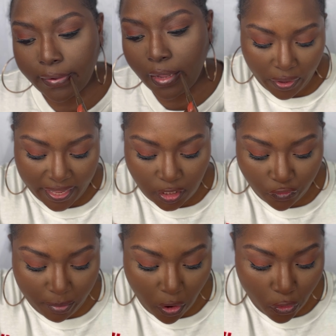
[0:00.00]
Okay, so for
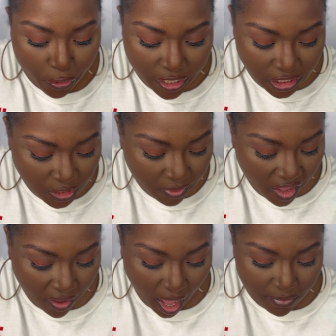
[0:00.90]
my oranges, we
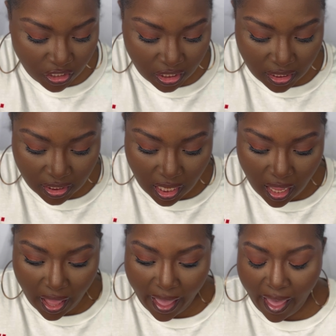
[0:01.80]
have options.
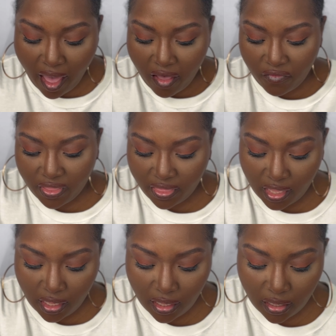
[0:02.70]
I have
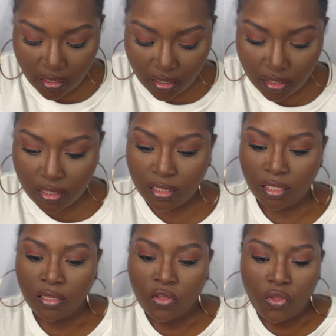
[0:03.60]
the
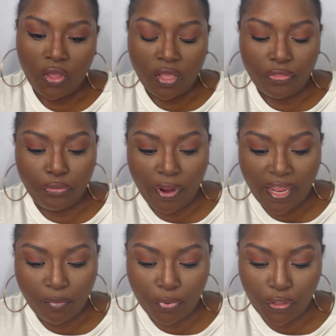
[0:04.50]

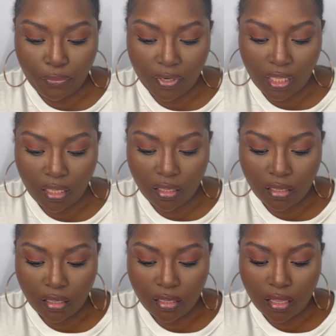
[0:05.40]
Thread Beauty
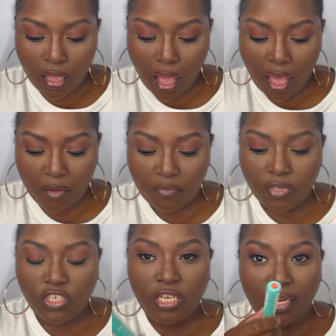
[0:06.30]

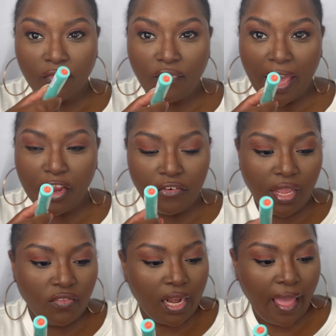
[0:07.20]
Shade and Fiery,
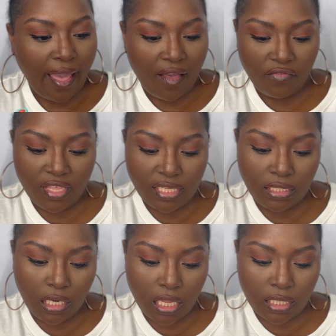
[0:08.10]
and then I have this
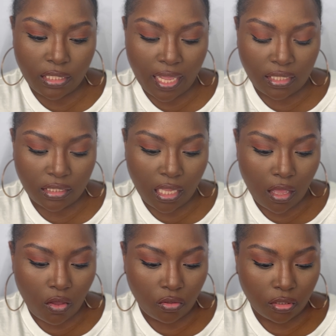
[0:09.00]
NYX
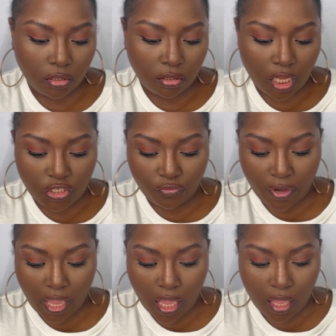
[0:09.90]
XL
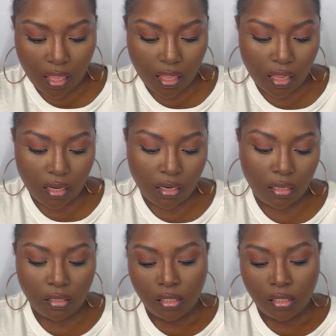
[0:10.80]
Lingerie in